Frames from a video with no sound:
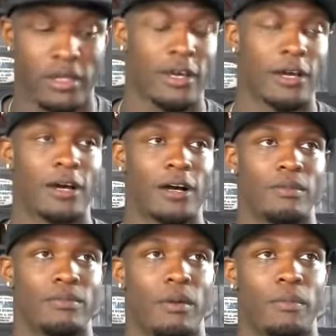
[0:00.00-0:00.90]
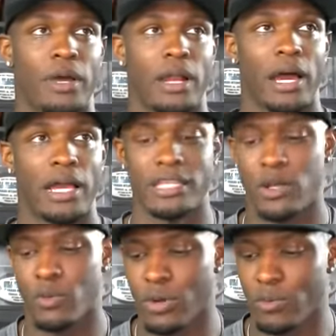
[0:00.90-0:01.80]
Yeah. But I
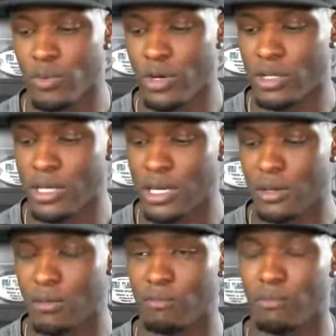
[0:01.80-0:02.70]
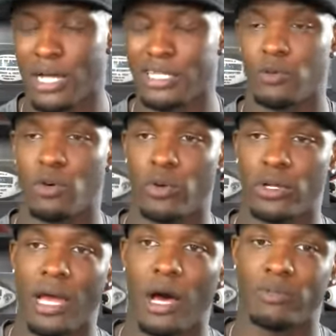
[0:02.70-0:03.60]
think what really
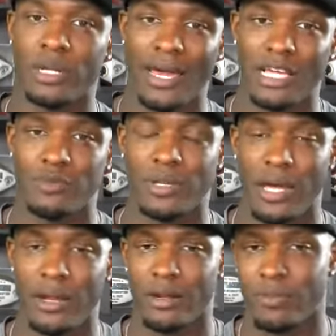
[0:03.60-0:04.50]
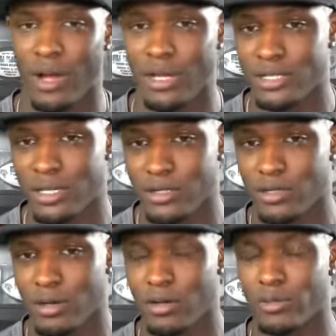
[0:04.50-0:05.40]
helped and expedited the process
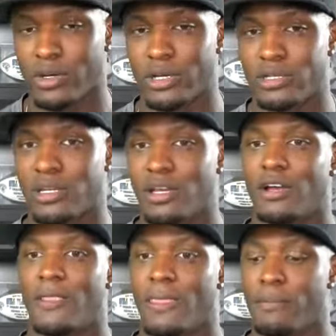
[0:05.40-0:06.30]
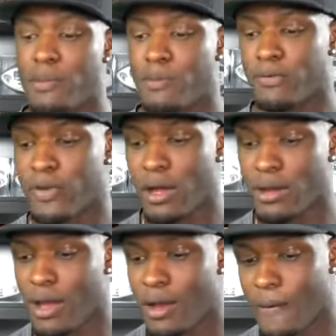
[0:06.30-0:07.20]
though was people found
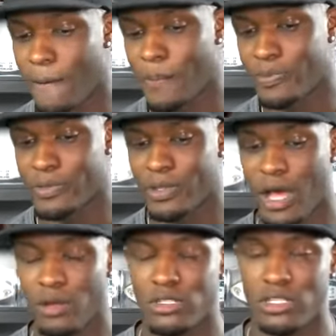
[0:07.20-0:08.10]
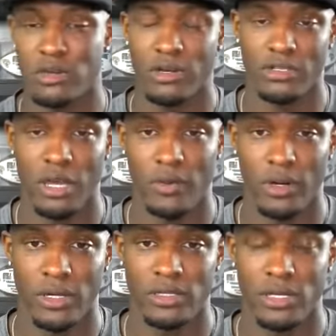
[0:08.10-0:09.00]
out how serious I was
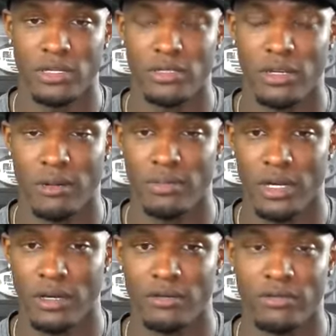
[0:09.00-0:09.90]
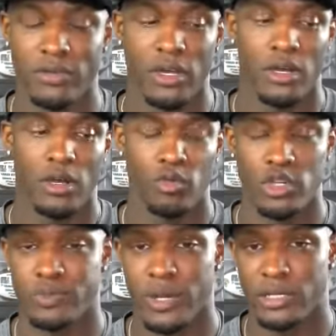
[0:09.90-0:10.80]
in terms of
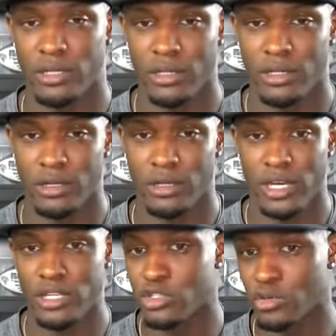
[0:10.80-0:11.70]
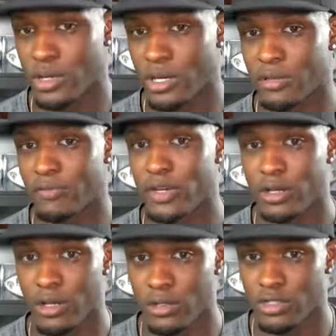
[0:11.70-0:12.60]
respecting the history, the
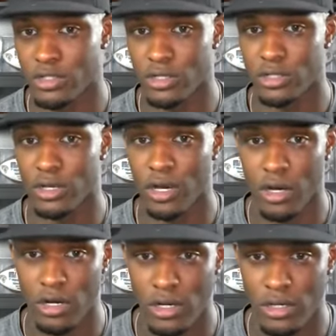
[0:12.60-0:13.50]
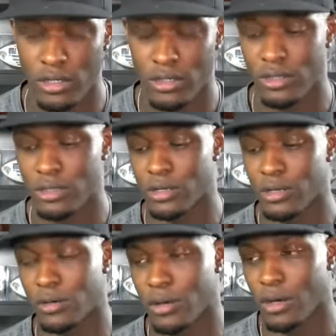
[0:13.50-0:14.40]
viticulture, the art, you
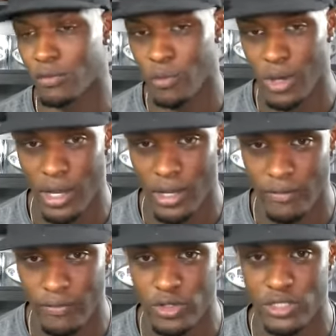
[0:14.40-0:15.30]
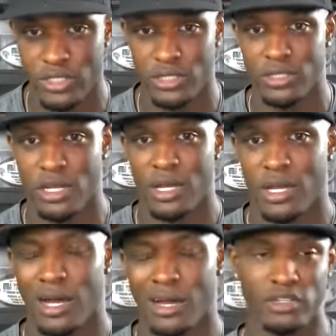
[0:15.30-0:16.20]
know, of wine, versus
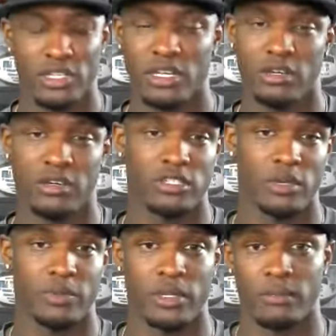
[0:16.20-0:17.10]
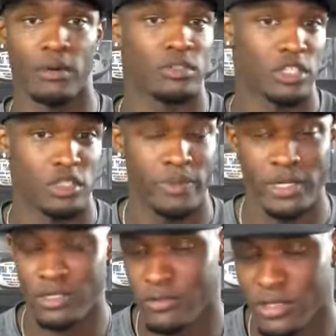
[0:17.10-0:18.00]
I'm just here sipping the most
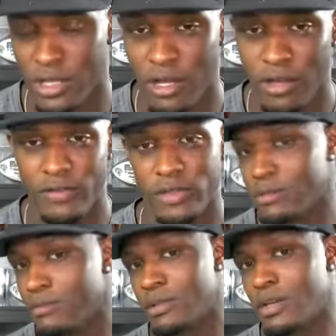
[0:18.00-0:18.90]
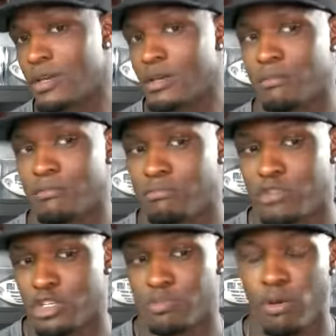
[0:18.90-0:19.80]
expensive stuff and
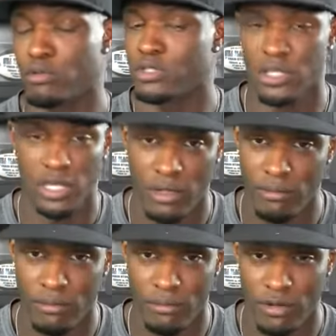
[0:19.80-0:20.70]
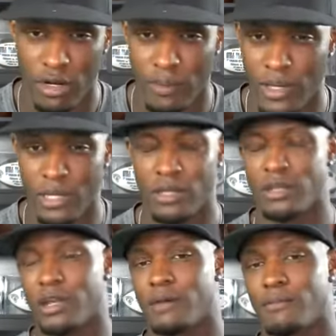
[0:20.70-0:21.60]
just posting it. You know what I
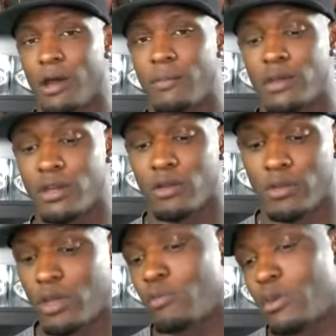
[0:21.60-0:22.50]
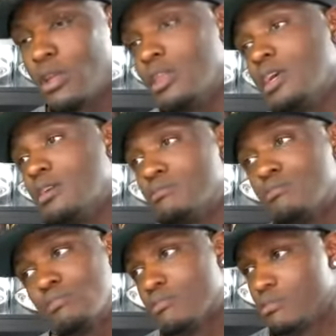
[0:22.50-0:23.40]
mean? Yeah. I'm here like really
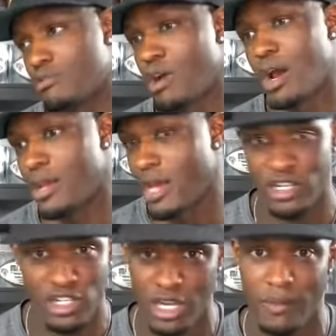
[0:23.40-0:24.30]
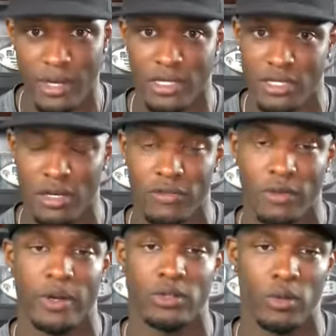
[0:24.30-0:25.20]
trying to educate myself
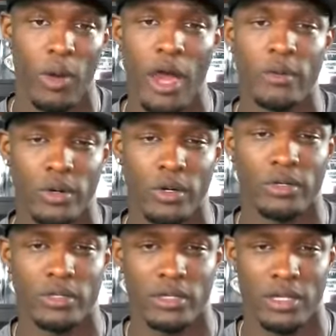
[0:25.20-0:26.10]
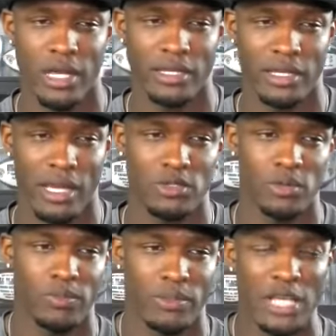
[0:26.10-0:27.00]
about the wine world. And I think that's
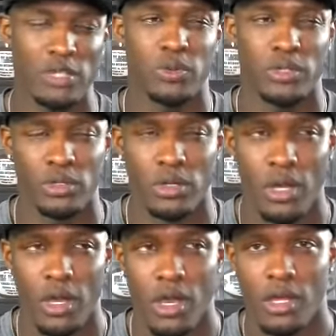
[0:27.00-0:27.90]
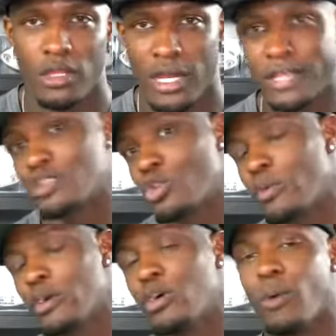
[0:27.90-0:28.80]
what the
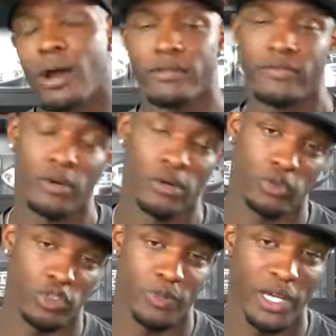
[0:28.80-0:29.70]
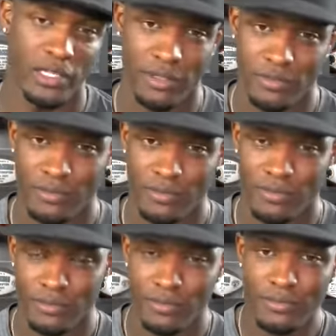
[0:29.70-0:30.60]
real wine folks respected.
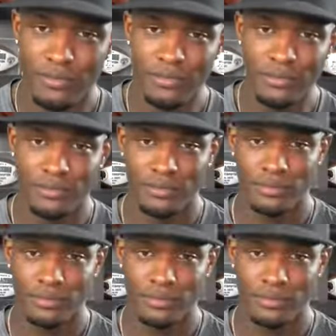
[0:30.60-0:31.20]
No,